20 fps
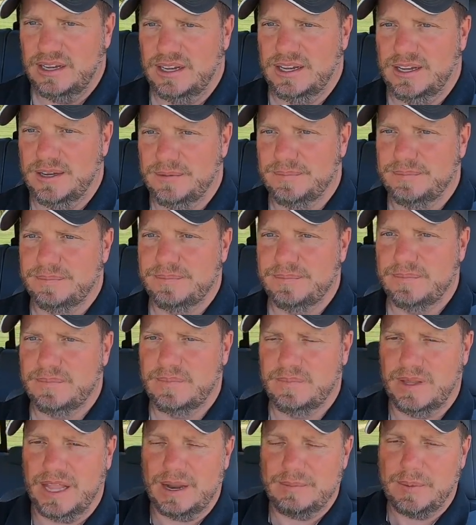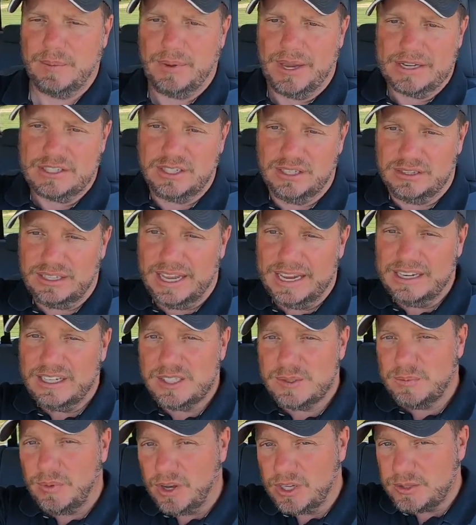A lot of people actually
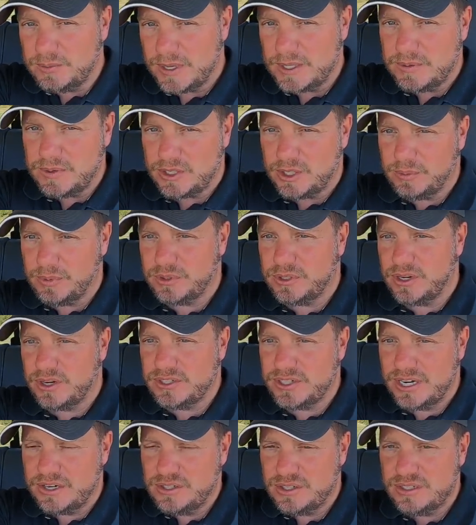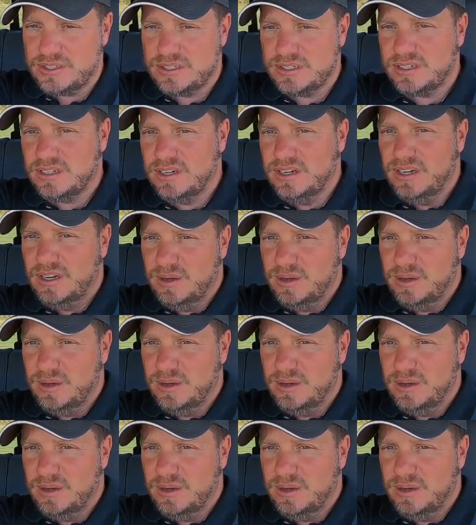like small displacement turbocharged engines